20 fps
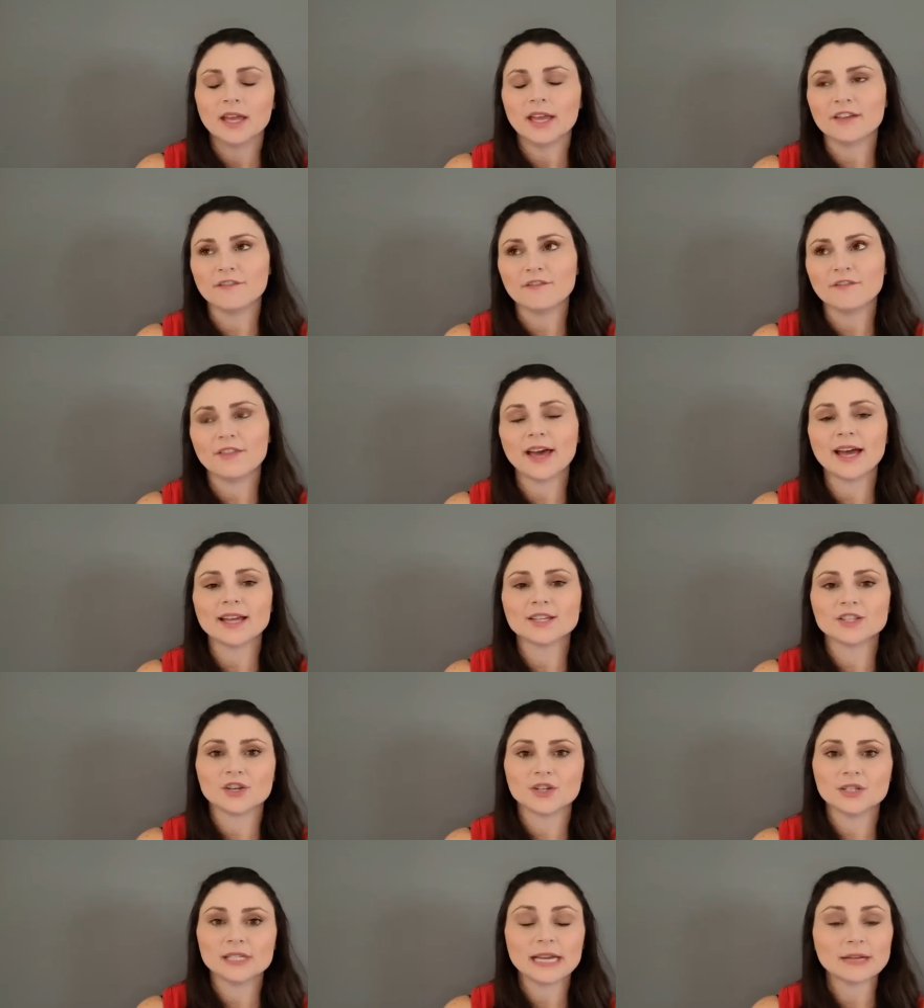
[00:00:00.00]
If that
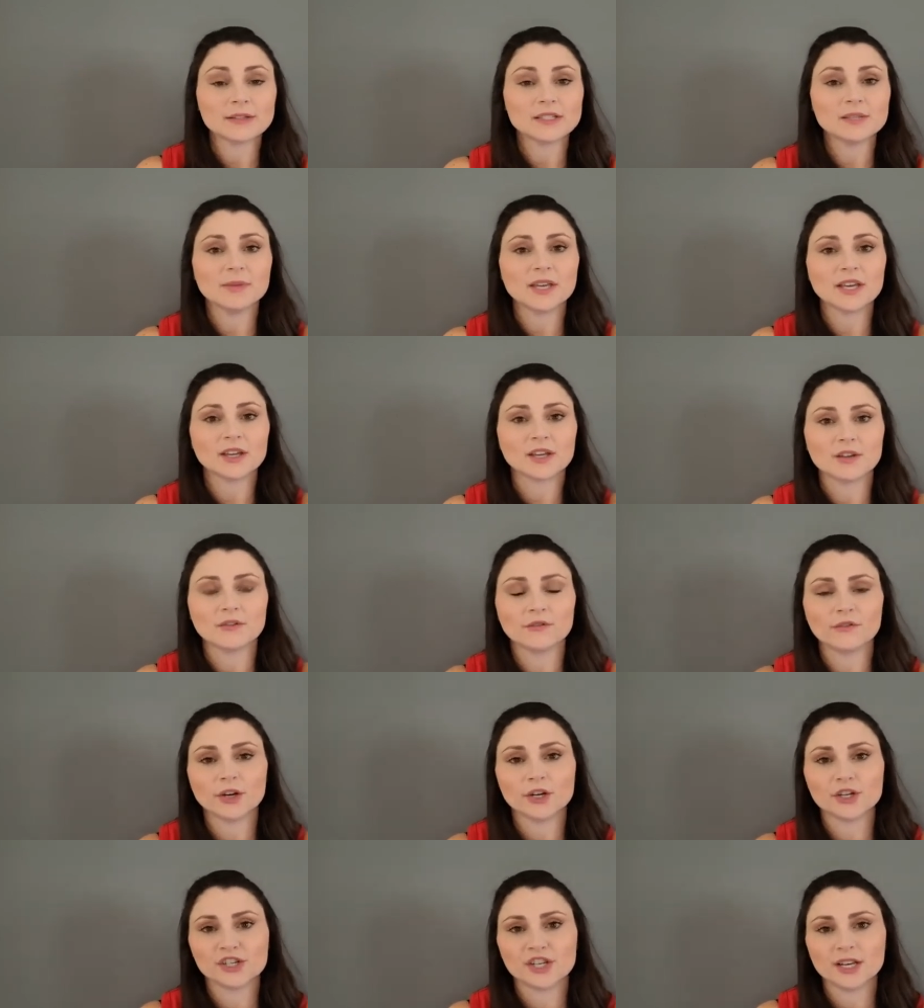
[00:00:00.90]
turns out to be a
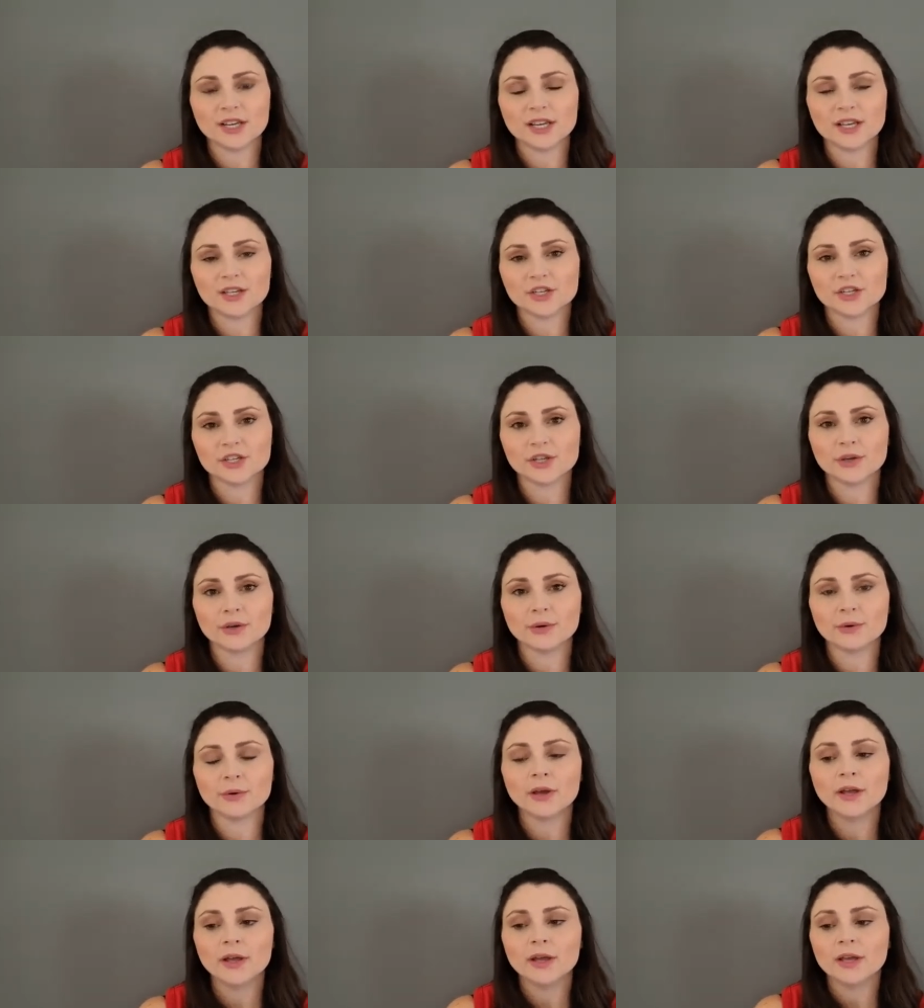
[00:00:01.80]
conversion
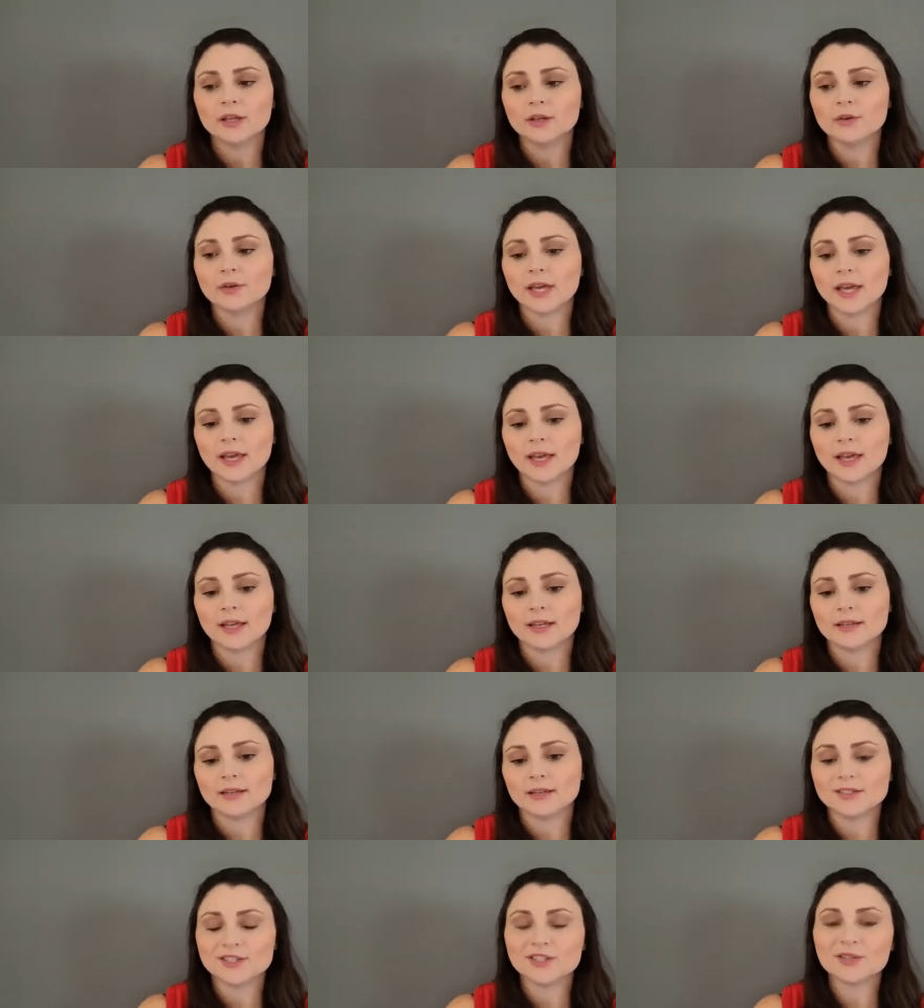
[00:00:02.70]
issue, you
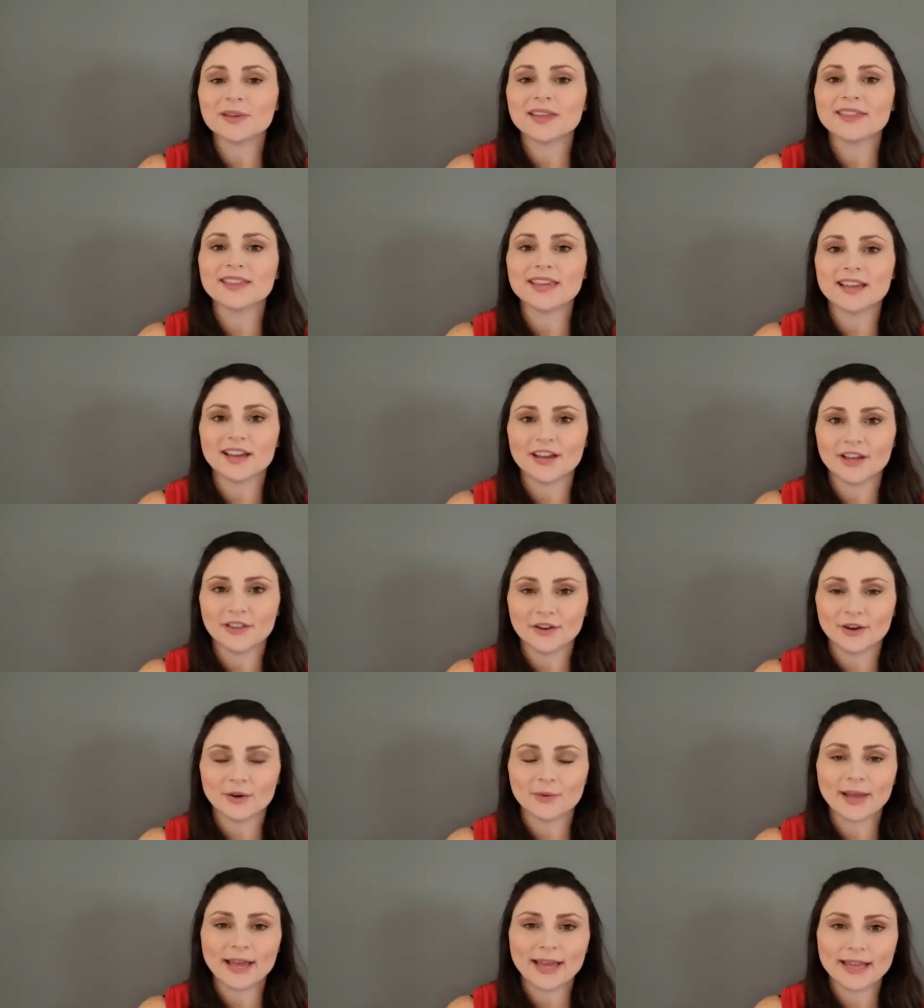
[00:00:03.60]
can do it the
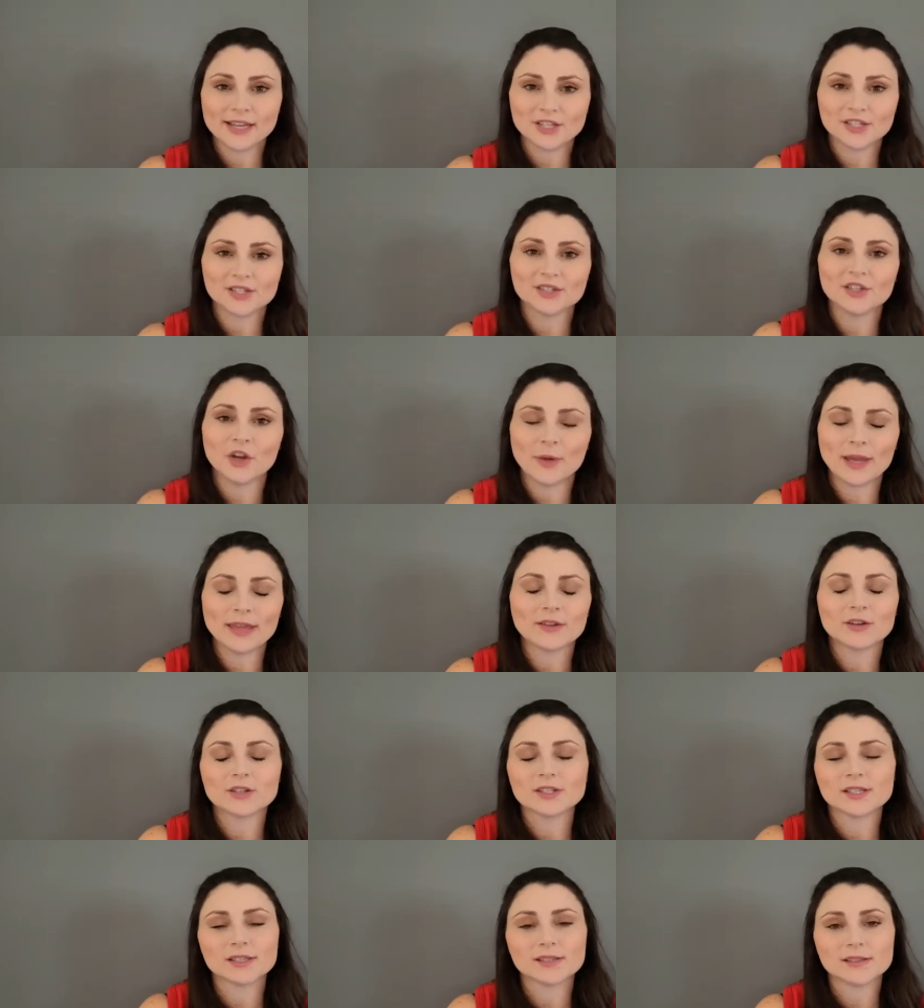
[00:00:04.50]
other way, just knowing
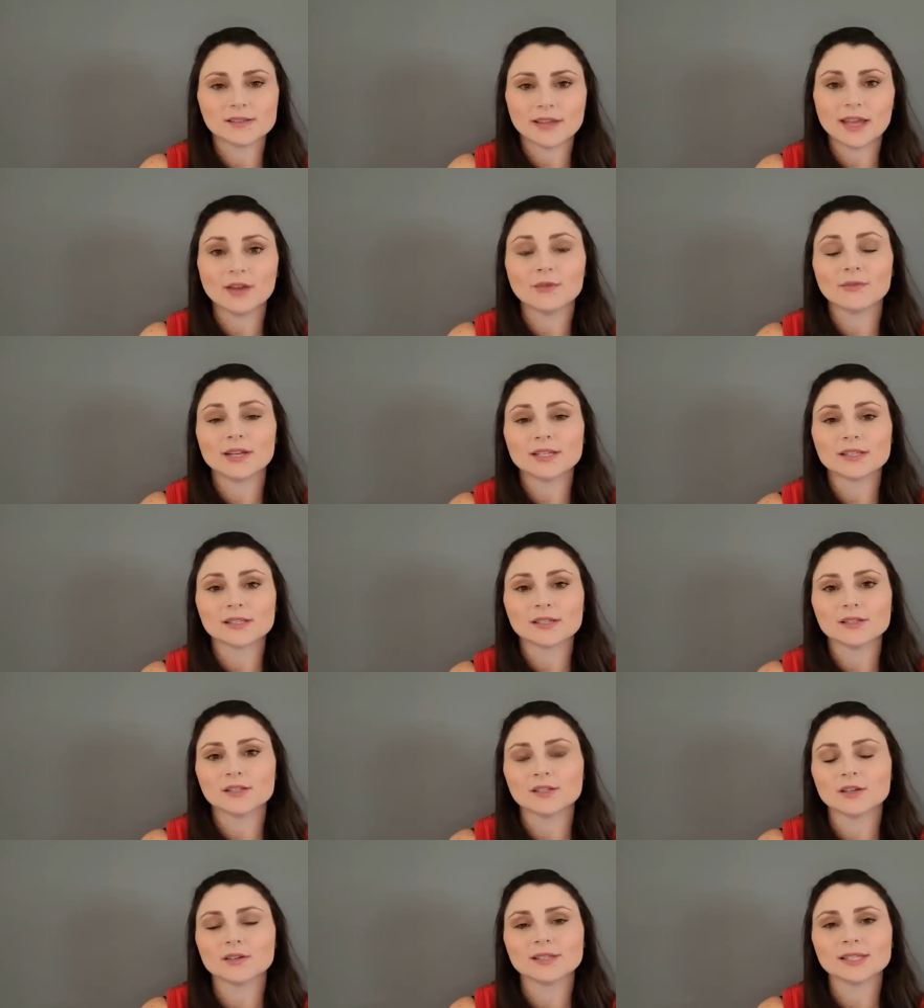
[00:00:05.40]
there's a slight risk
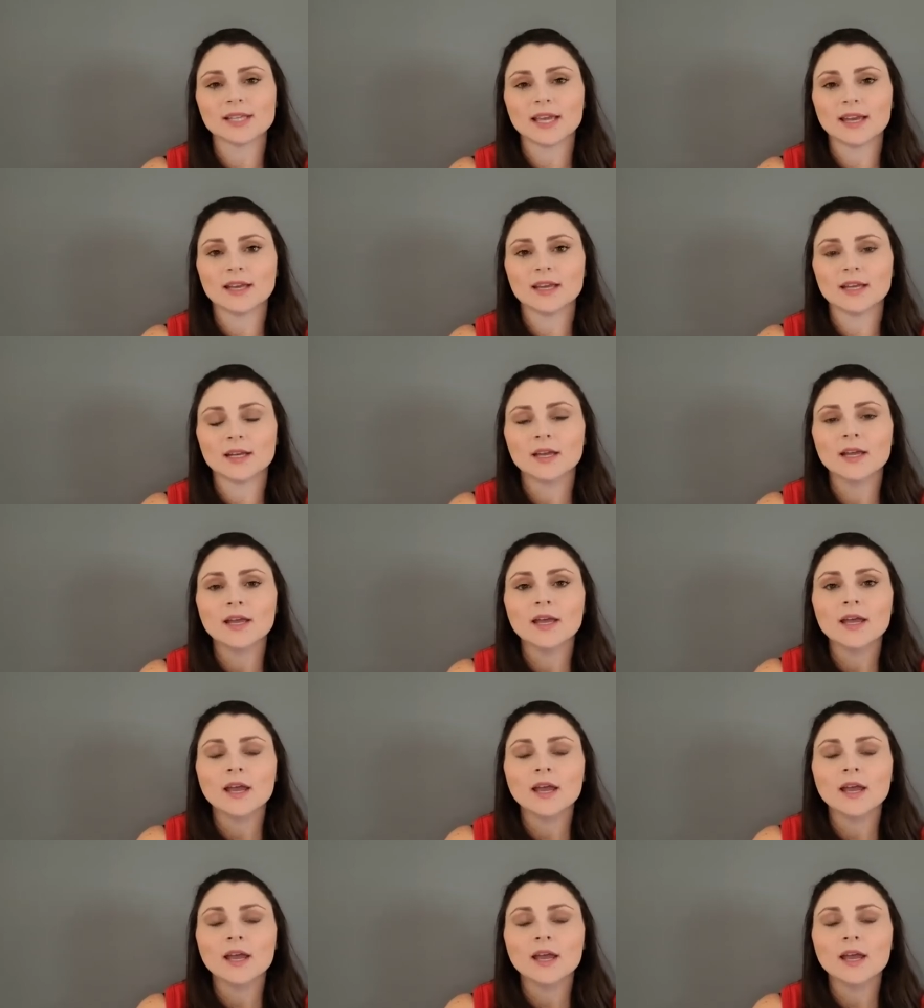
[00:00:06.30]
associated.